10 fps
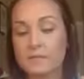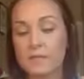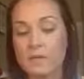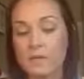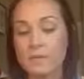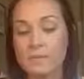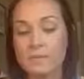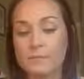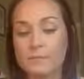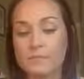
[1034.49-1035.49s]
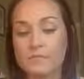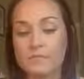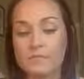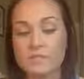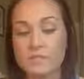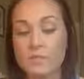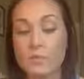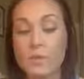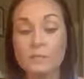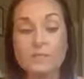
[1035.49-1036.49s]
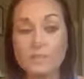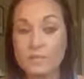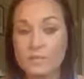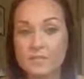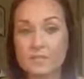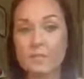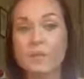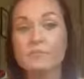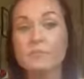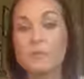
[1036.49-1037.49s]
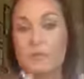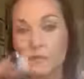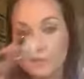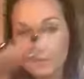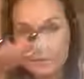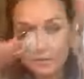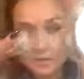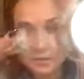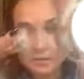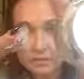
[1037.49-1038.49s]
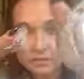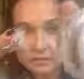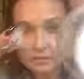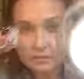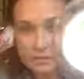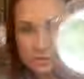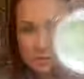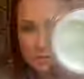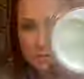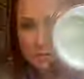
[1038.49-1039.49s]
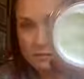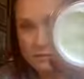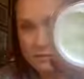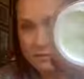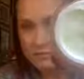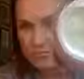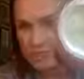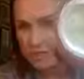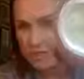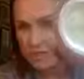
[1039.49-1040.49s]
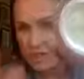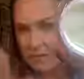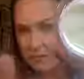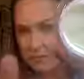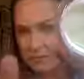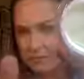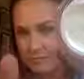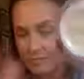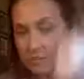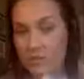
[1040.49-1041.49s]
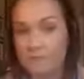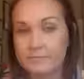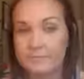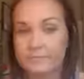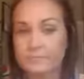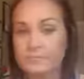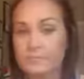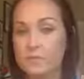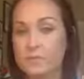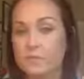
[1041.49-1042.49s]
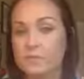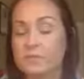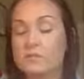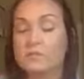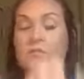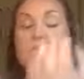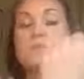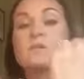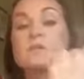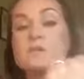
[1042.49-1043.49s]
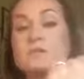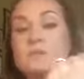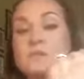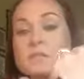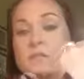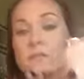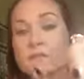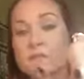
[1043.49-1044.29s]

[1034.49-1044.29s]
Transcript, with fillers: Um, it's like whipped. It's like whipped butter, you guys. Hold on. Can you see that? Okay. So let's see.